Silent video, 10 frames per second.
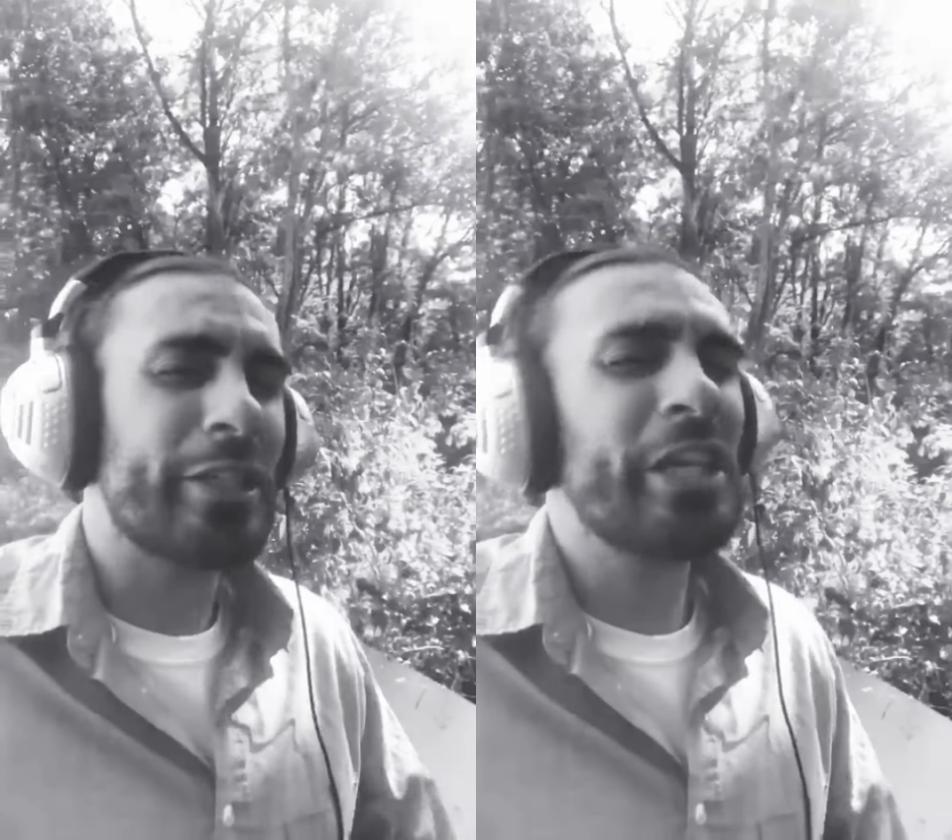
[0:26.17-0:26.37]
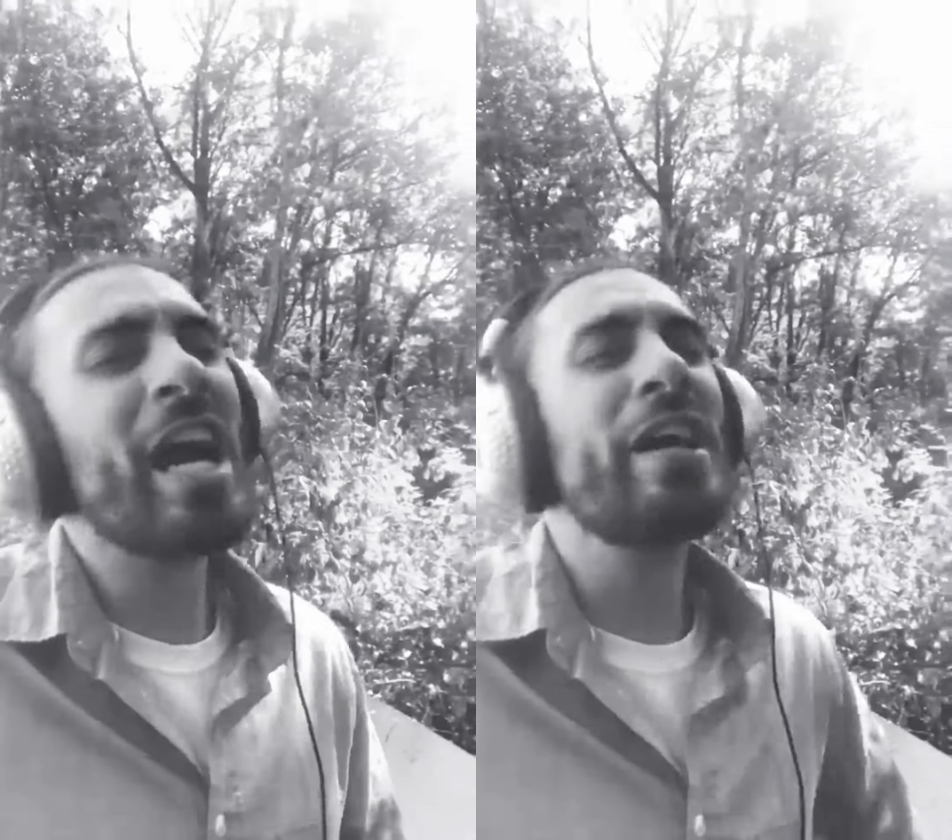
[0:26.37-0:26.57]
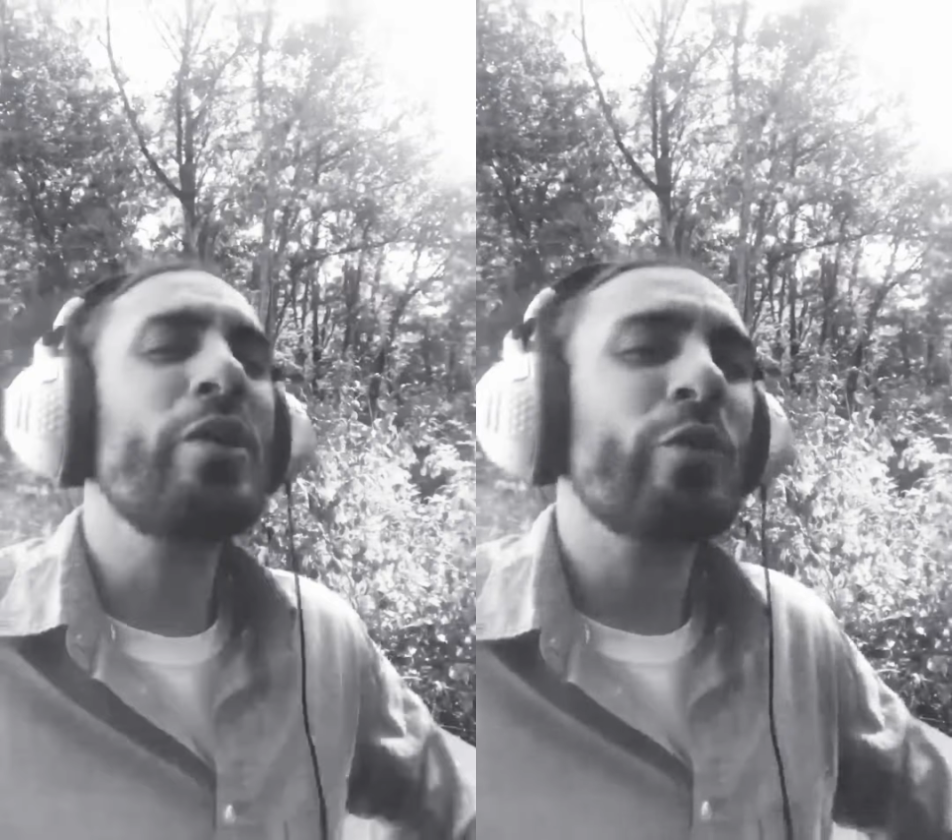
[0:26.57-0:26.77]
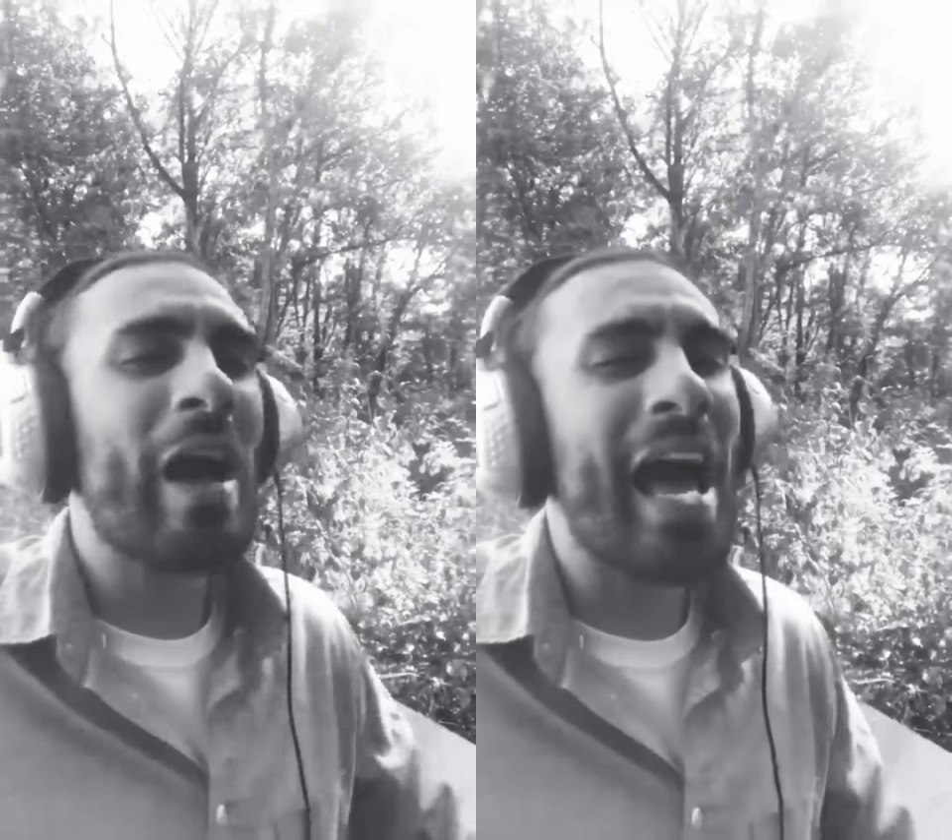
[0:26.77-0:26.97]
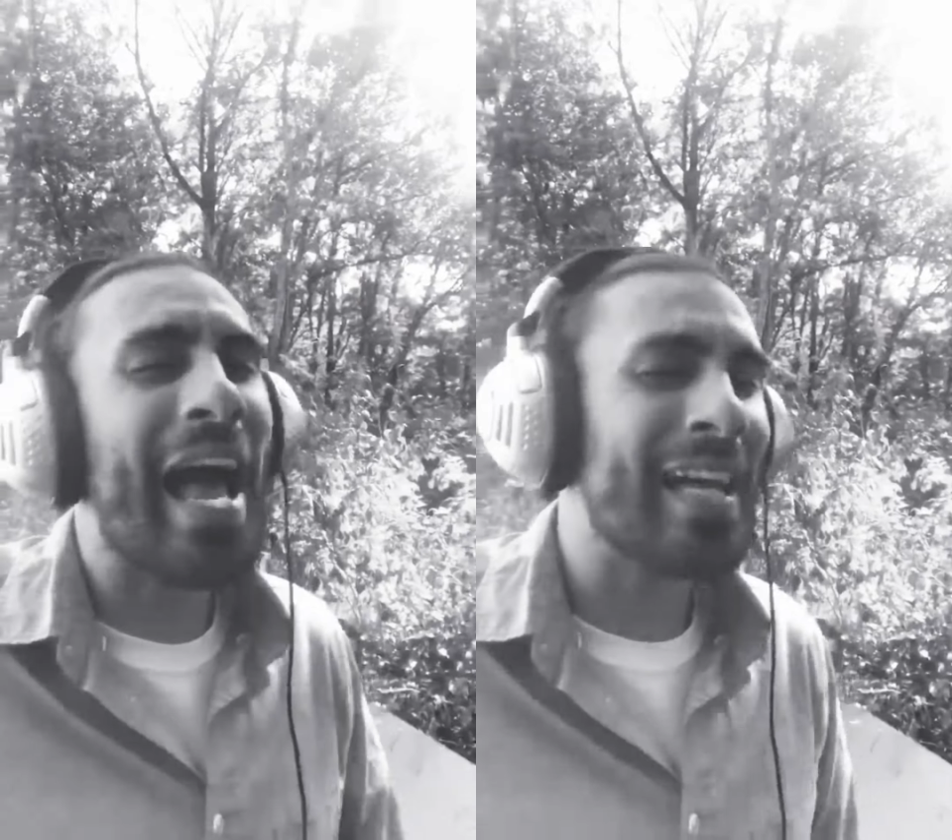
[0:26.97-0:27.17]
jungle
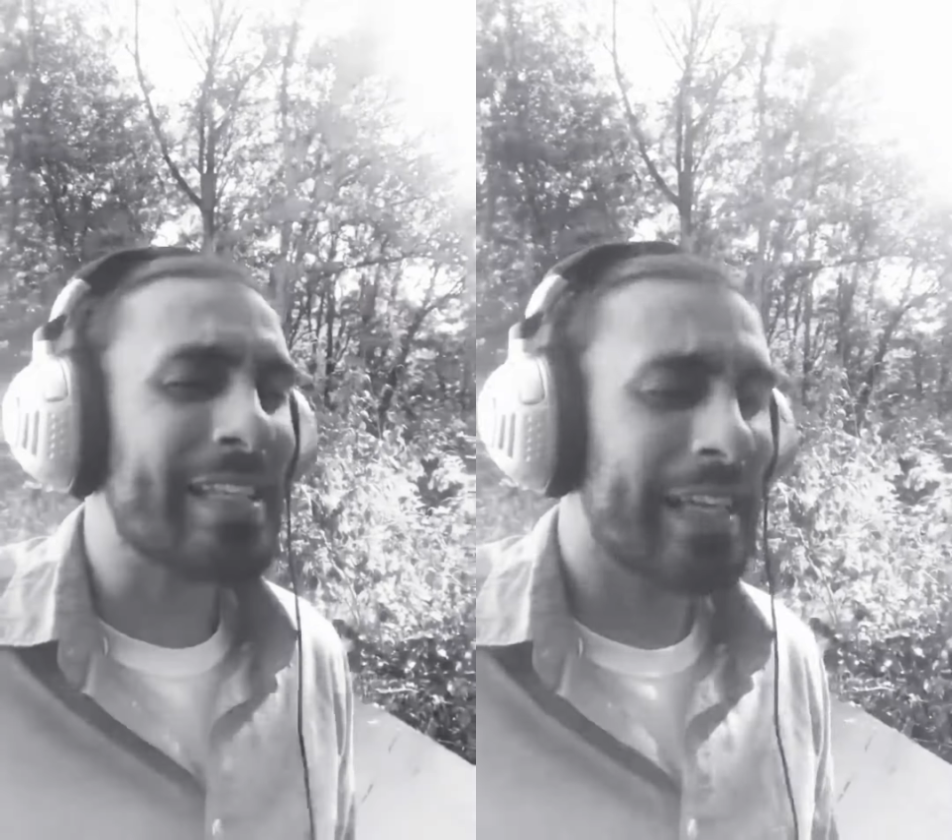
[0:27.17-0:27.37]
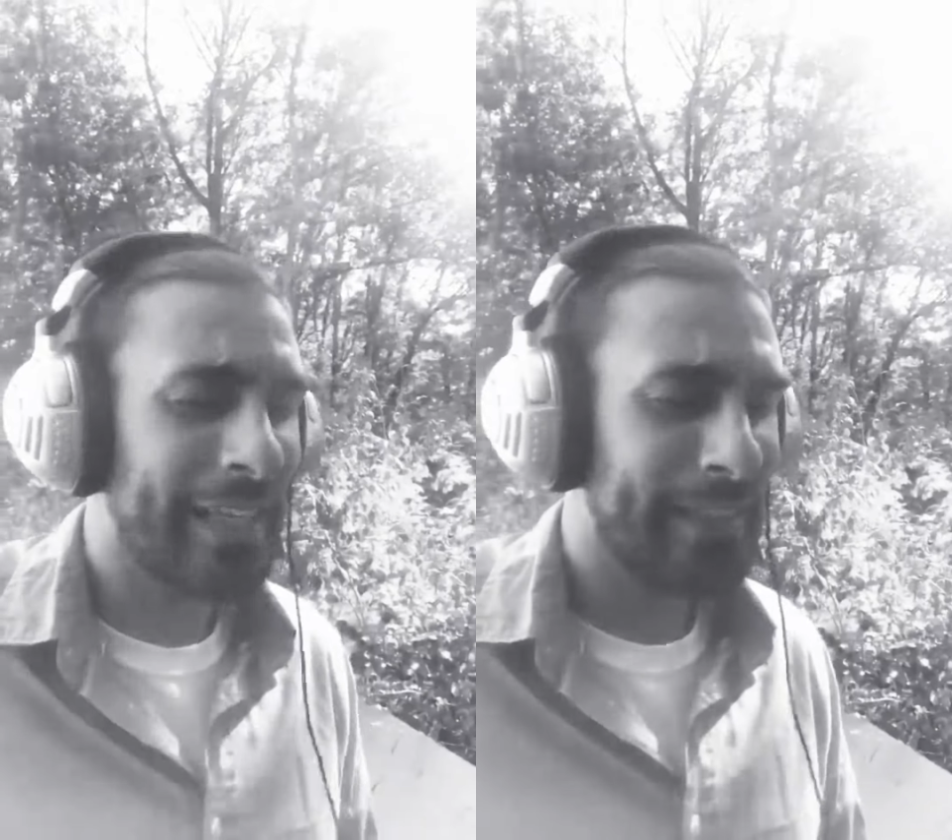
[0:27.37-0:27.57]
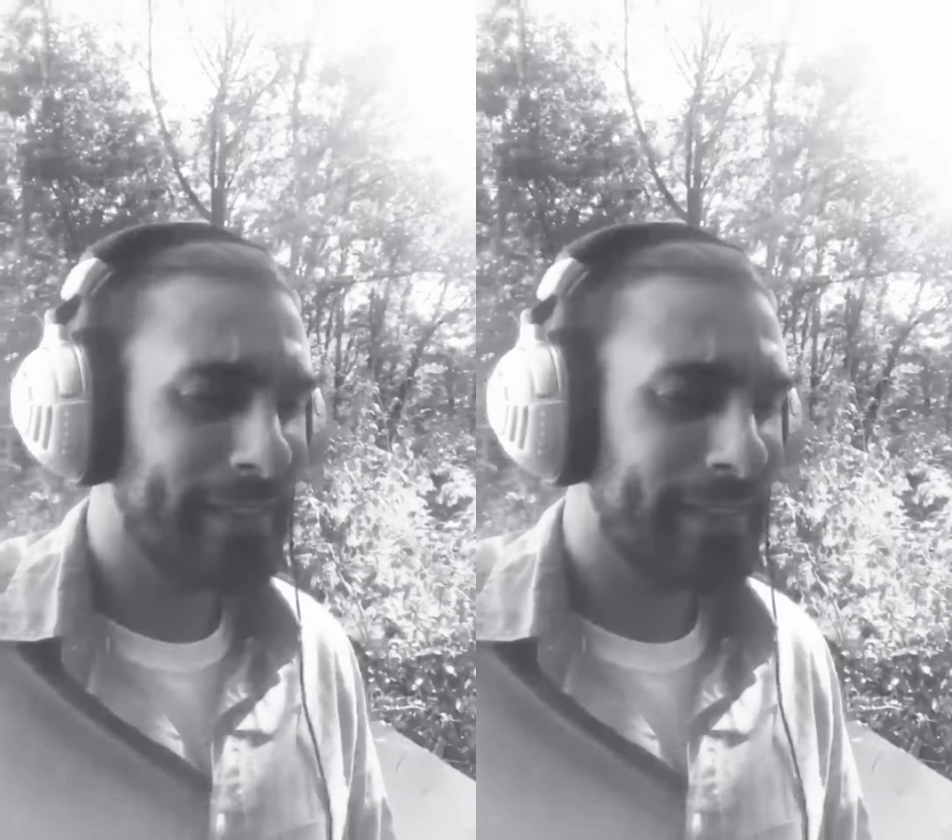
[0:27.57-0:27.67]
rice.